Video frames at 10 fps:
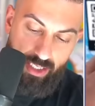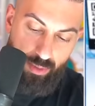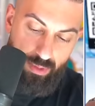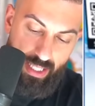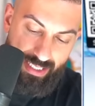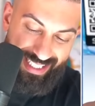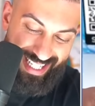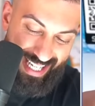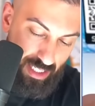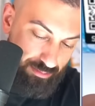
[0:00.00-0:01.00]
something that's
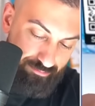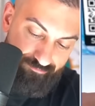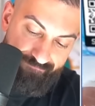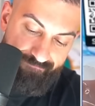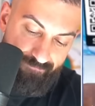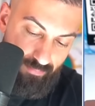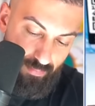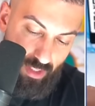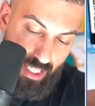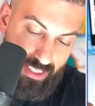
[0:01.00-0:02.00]
like,
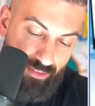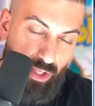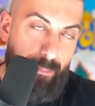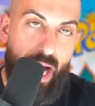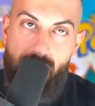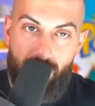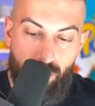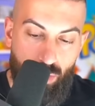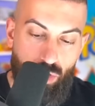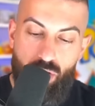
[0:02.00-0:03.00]
it's definitely
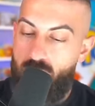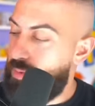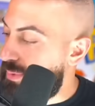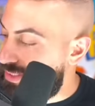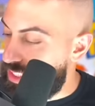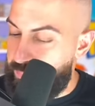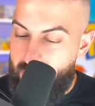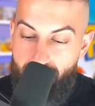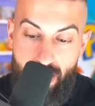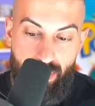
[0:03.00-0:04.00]
possible, but
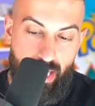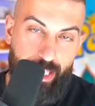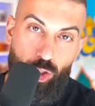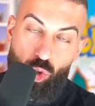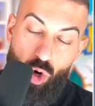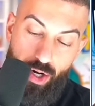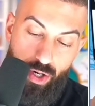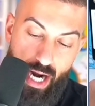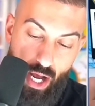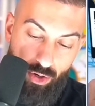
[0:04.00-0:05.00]
something maybe like two hundred
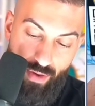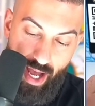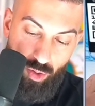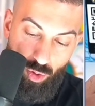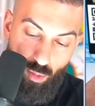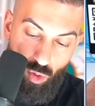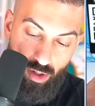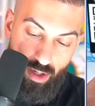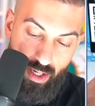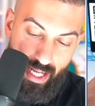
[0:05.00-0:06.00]
dollar value or more.
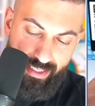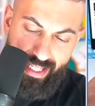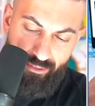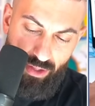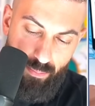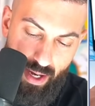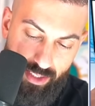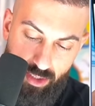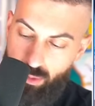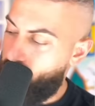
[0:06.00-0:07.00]
It's definitely
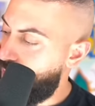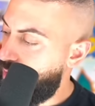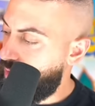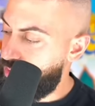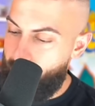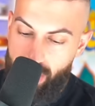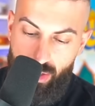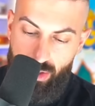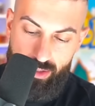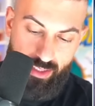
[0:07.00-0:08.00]
possible. Let's see if we can
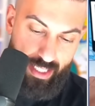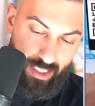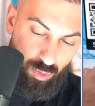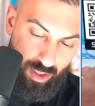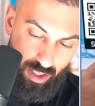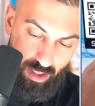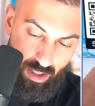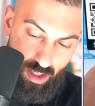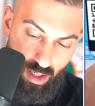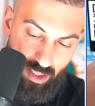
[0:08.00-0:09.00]
do it on this next one here.
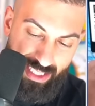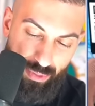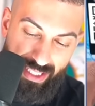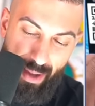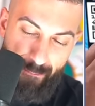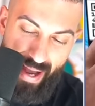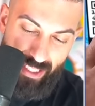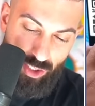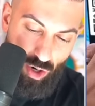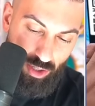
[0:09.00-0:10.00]
Let's see if we can get the
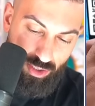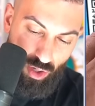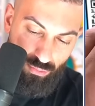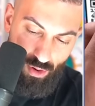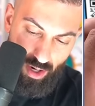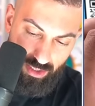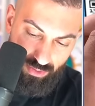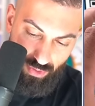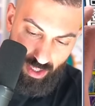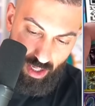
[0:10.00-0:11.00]
best card so far in this
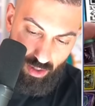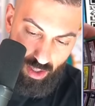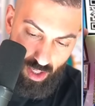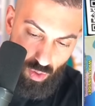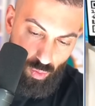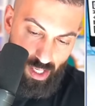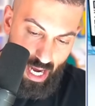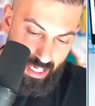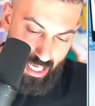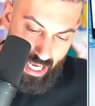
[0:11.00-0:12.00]
video. We
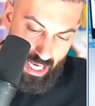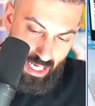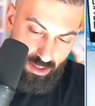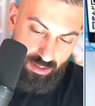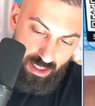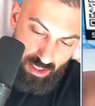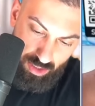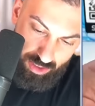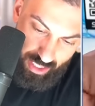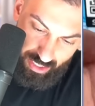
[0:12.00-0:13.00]
got a, it
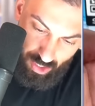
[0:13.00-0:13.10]
looks like